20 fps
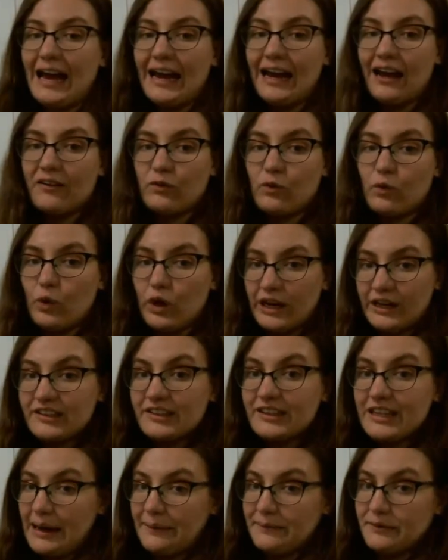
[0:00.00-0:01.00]
I have 1
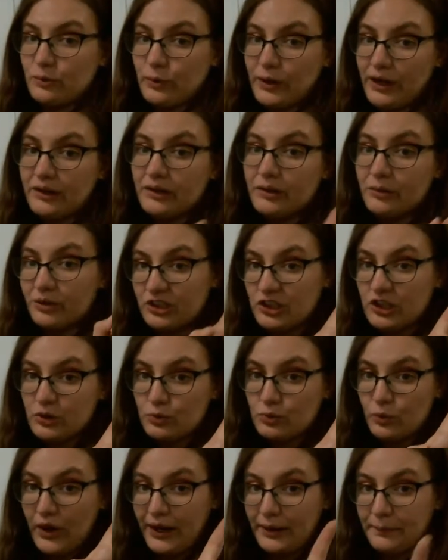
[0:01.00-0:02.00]
times 1, which is
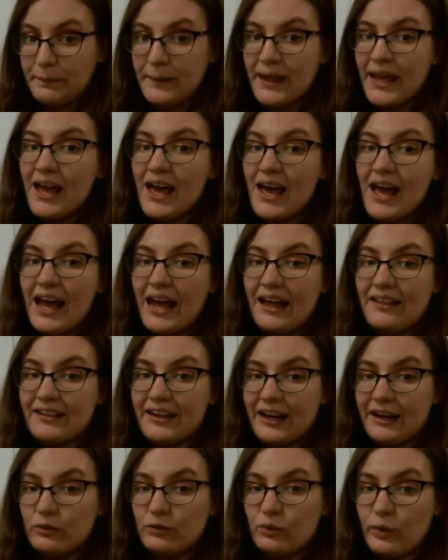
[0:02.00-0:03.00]
1, and then
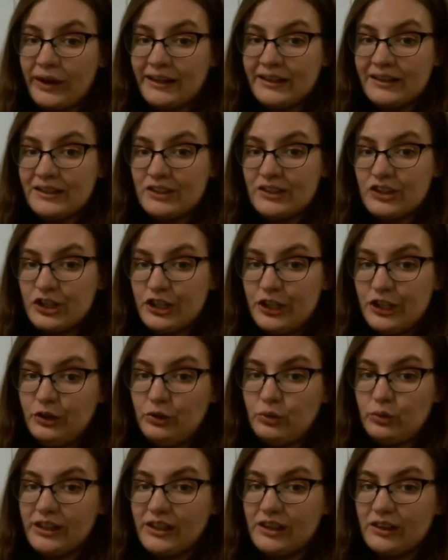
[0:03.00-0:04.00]
I have 1,
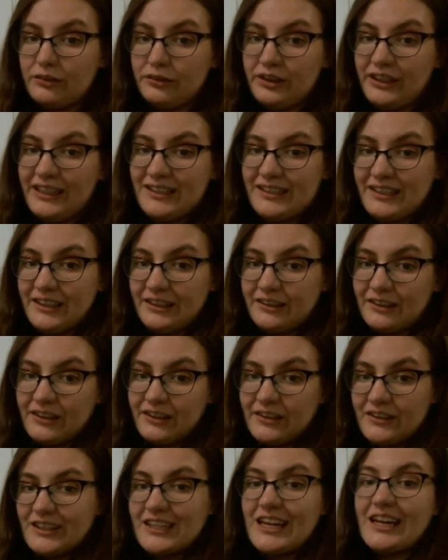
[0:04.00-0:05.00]
2, 3
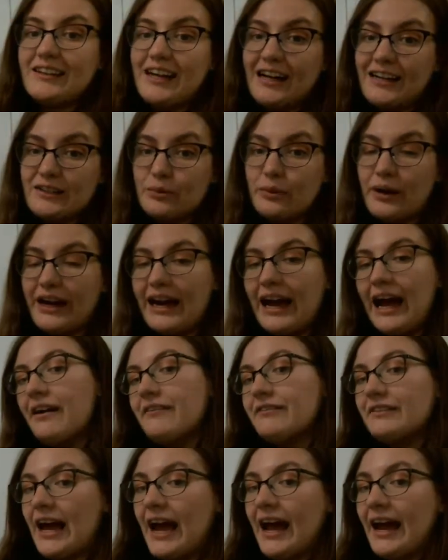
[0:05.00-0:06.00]
zeros, and that's why I have
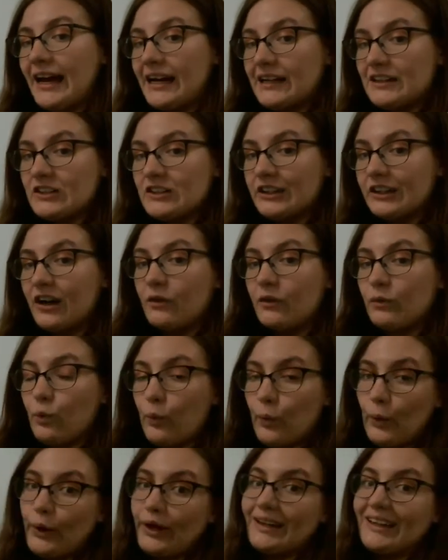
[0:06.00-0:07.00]
that answer of
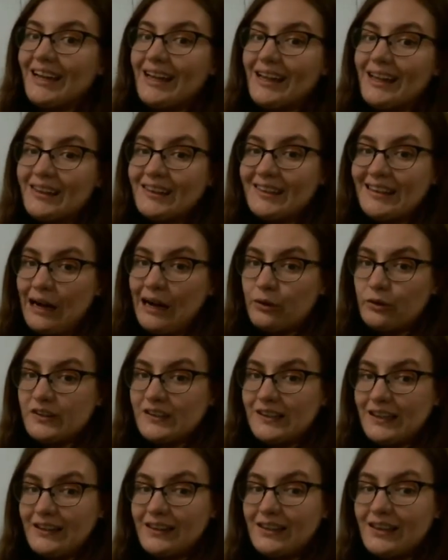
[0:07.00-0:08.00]

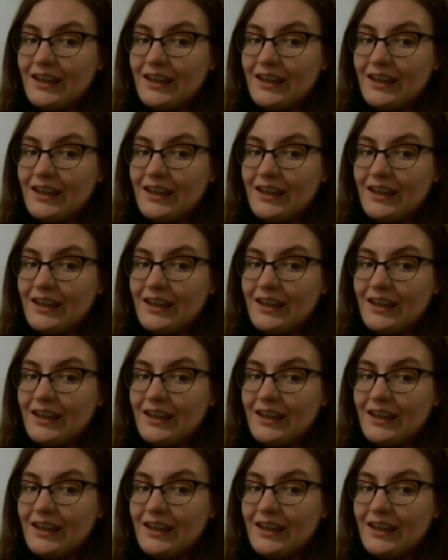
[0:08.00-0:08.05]
1,000.